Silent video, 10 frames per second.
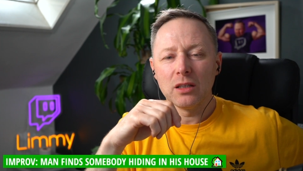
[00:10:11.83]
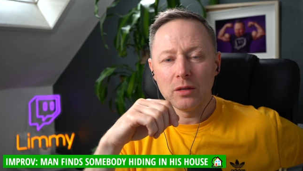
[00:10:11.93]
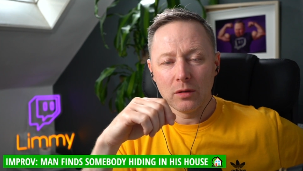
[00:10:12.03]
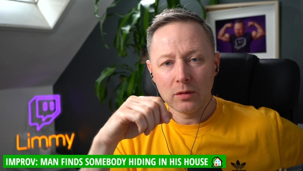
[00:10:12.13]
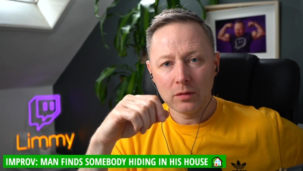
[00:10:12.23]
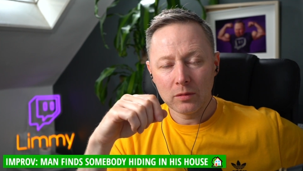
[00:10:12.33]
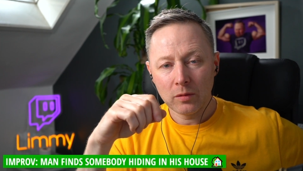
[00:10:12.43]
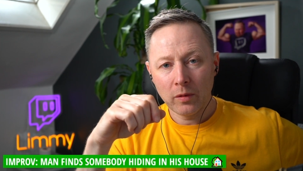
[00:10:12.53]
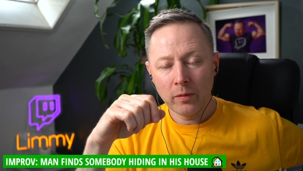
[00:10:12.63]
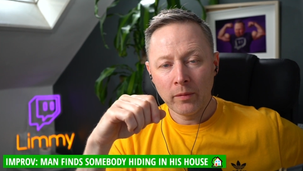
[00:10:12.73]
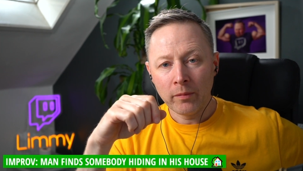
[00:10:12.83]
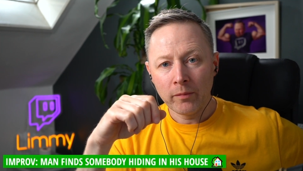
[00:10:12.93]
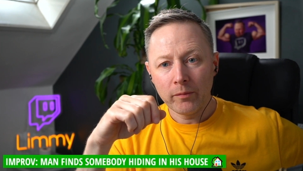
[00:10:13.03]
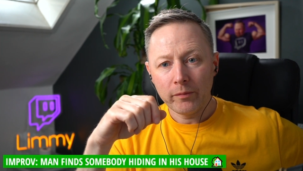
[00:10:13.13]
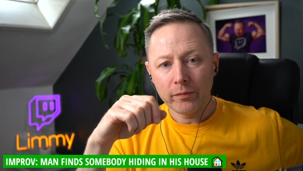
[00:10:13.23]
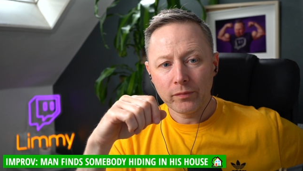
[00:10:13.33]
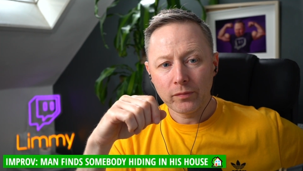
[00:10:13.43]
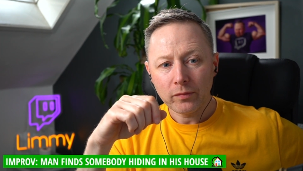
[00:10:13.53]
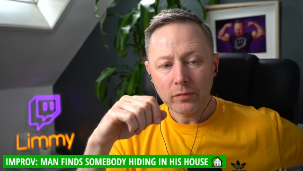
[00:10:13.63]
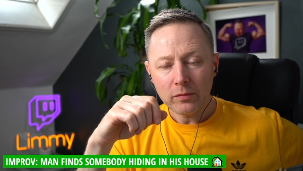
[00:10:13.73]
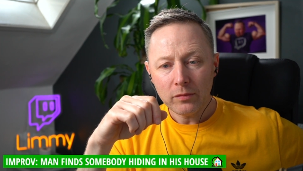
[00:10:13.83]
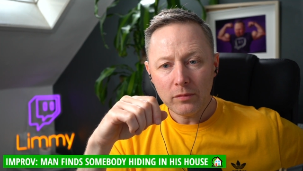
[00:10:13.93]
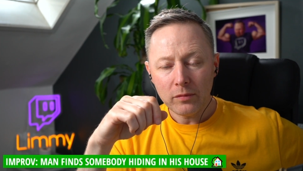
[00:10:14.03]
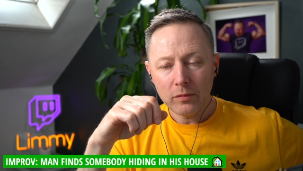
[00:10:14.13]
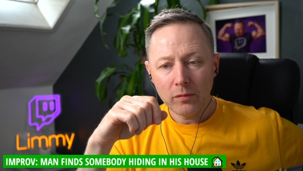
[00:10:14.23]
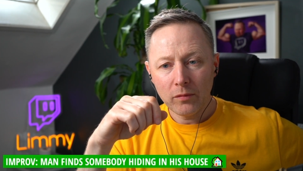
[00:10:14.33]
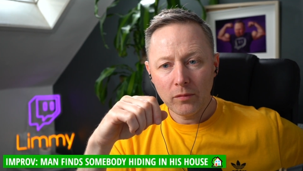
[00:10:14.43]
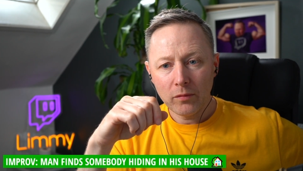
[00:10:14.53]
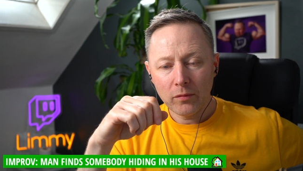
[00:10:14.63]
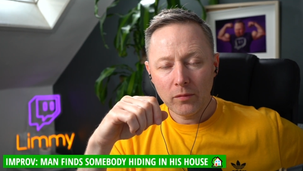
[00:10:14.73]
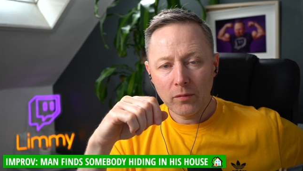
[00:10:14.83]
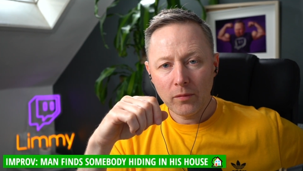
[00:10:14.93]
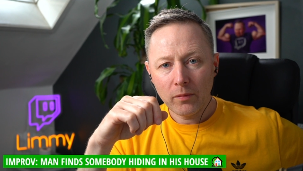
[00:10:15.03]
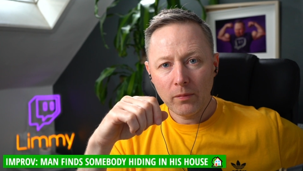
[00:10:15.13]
No one is speaking in this clip.